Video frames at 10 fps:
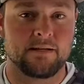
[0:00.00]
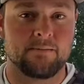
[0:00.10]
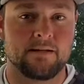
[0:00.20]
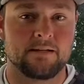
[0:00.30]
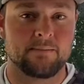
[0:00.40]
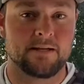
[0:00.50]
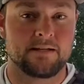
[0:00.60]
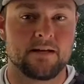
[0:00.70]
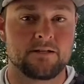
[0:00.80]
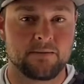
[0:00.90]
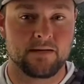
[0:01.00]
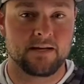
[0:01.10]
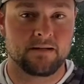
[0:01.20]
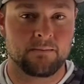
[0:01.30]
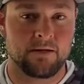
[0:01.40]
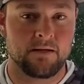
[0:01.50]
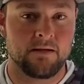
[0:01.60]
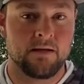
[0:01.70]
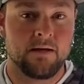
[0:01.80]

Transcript: being the best husband I can be,